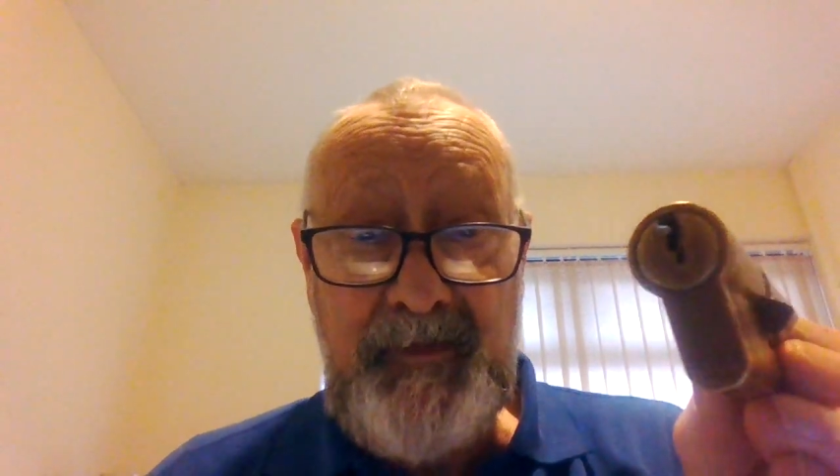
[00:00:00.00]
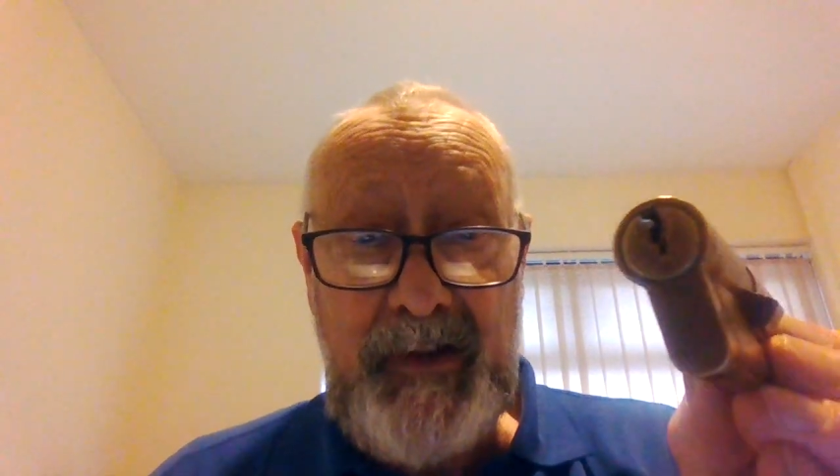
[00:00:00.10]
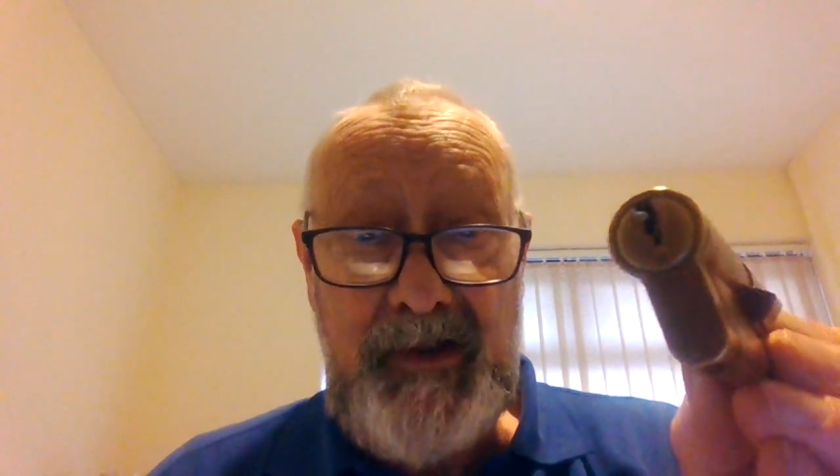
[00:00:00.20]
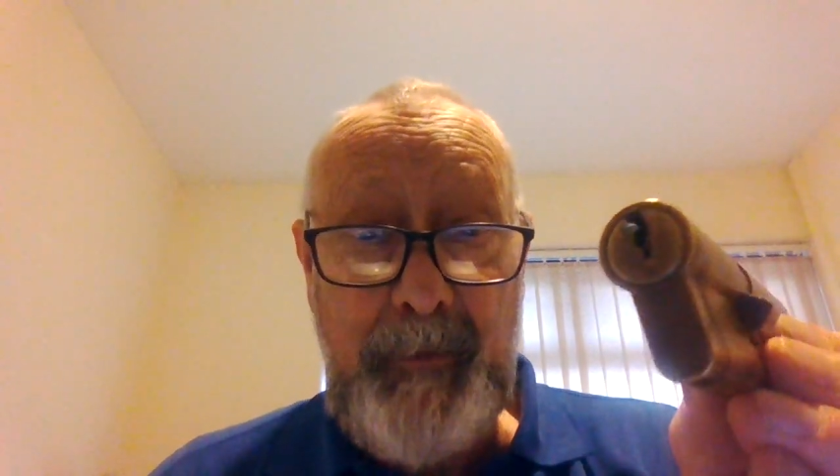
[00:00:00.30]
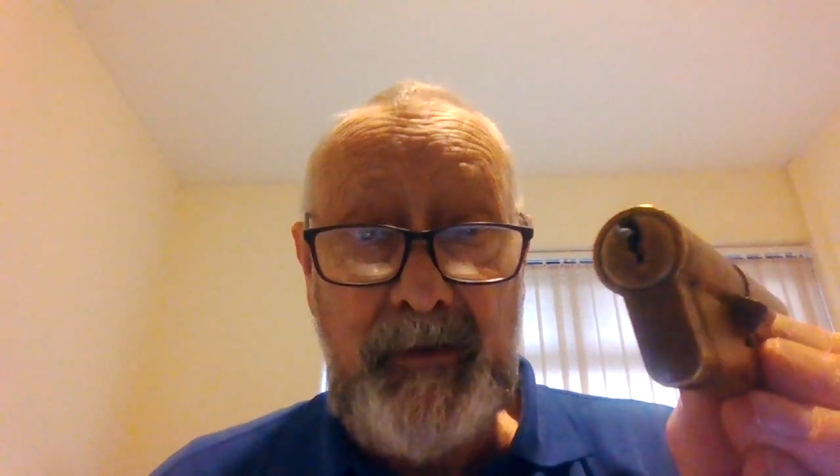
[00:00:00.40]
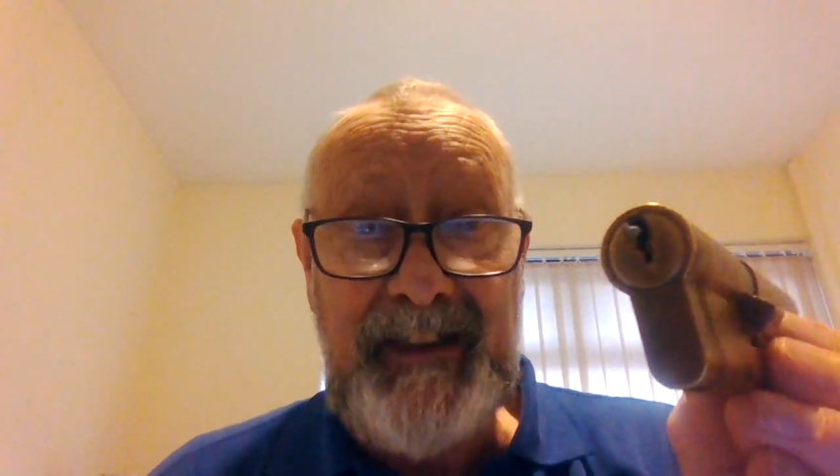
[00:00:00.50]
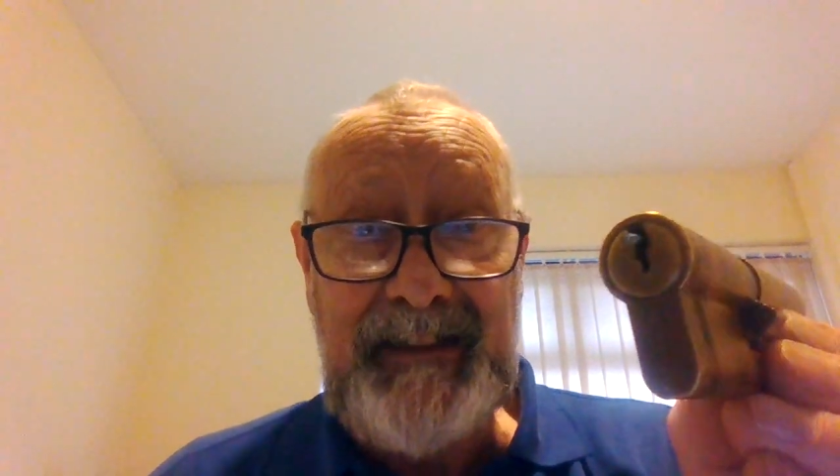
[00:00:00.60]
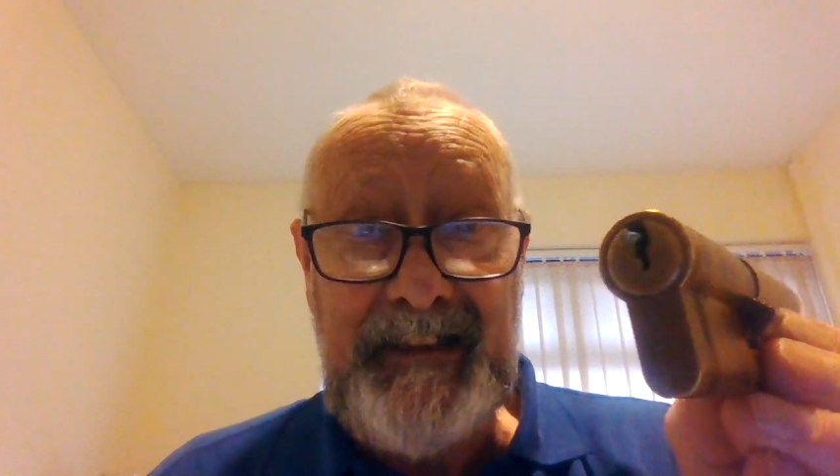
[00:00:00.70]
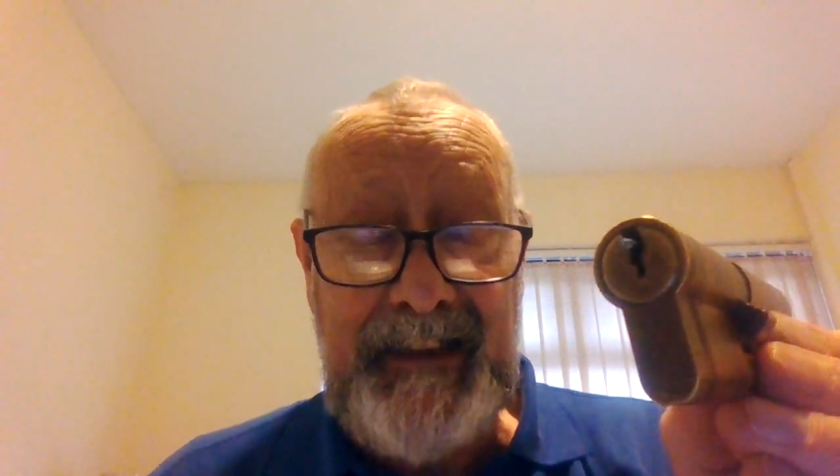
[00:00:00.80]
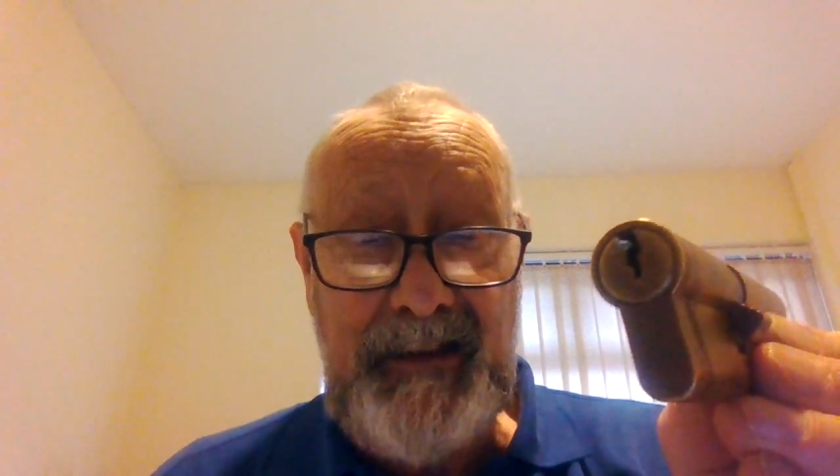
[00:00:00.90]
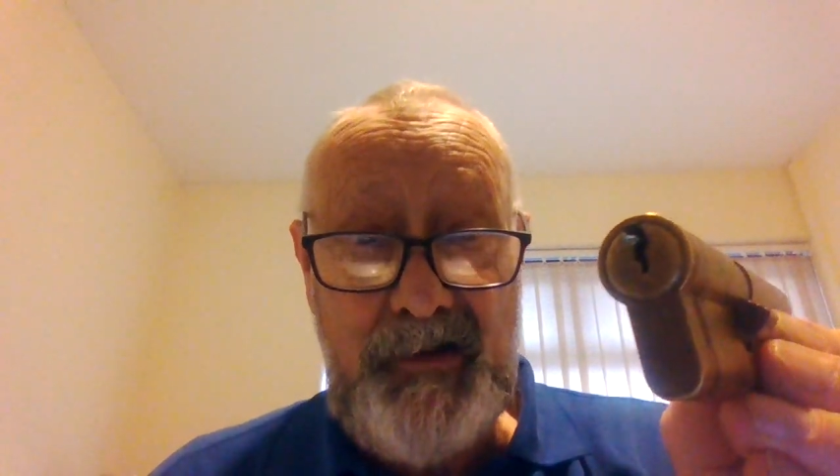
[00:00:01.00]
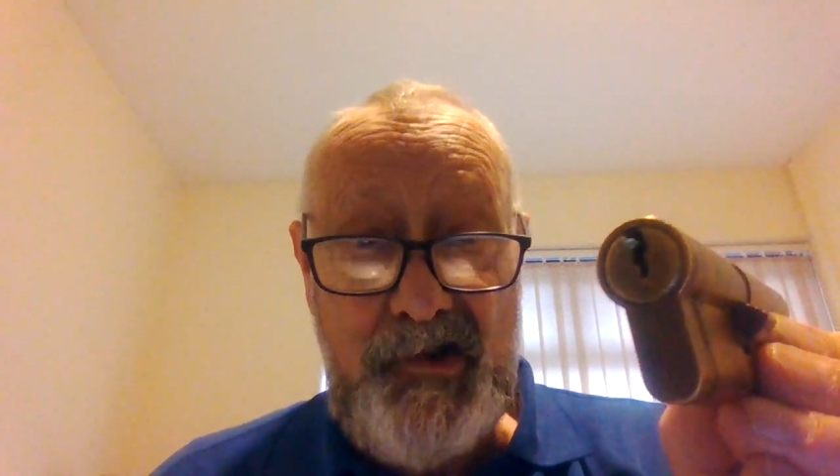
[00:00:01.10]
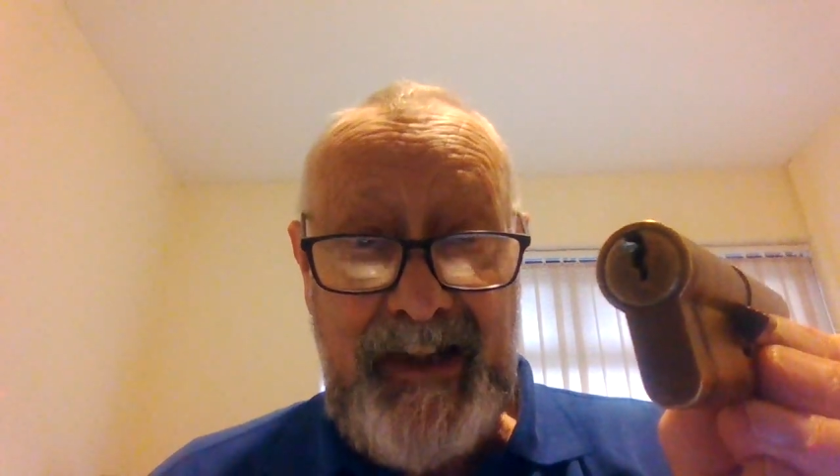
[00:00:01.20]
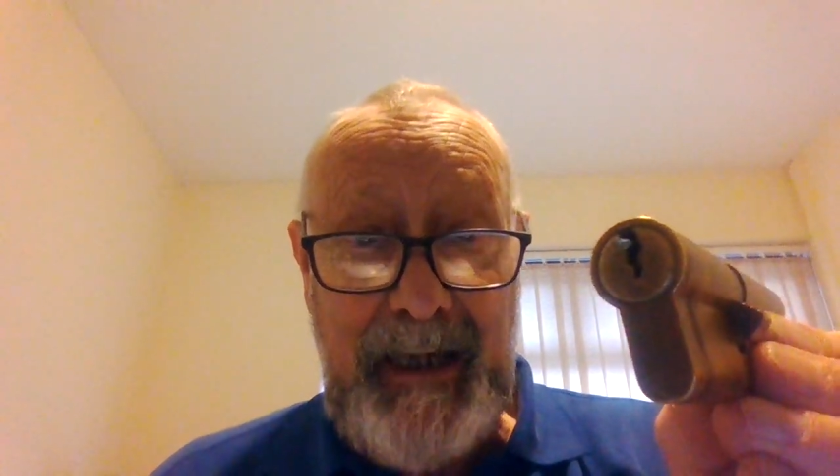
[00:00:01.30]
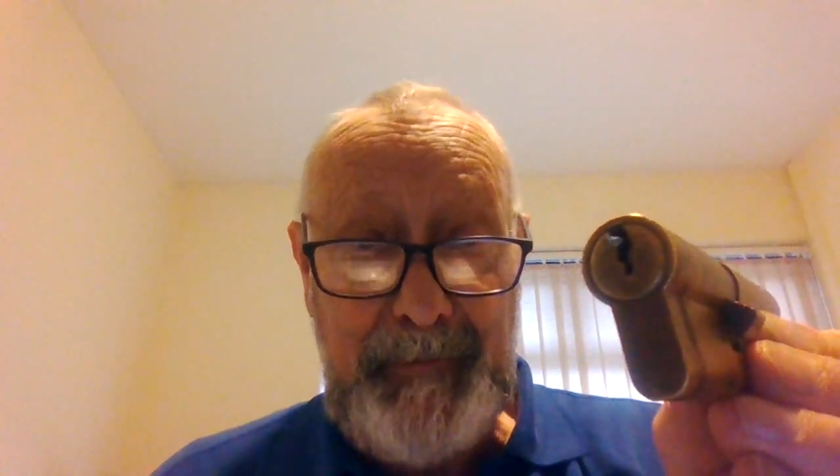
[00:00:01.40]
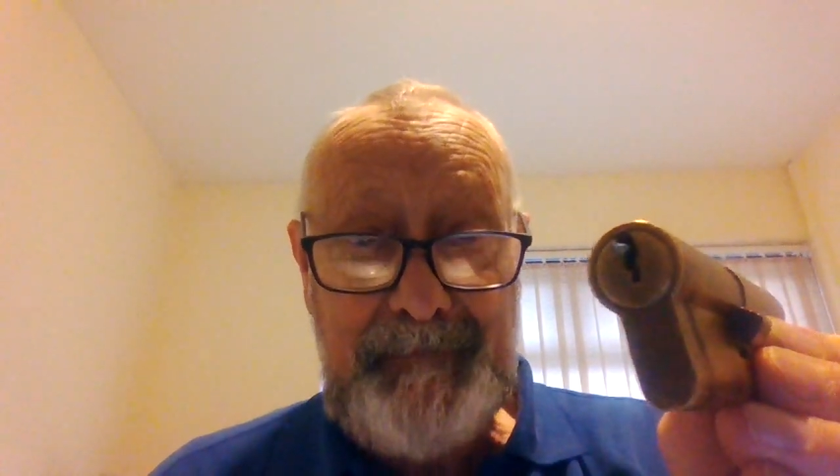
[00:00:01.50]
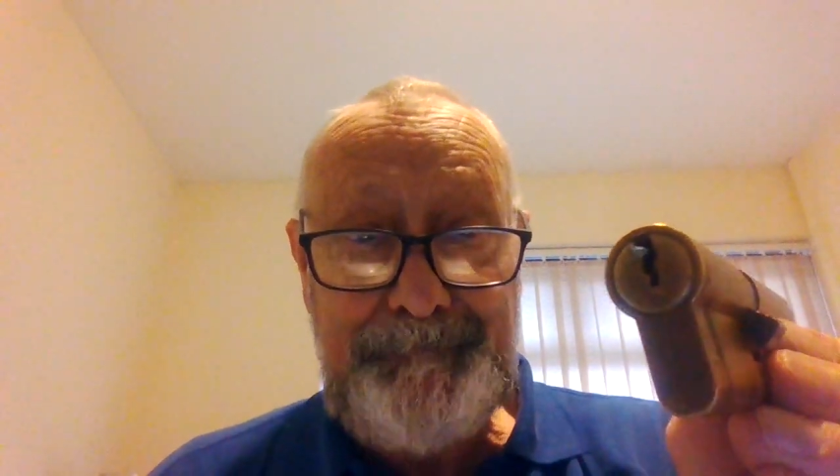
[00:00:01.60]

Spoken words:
pressure on that, the key could snap.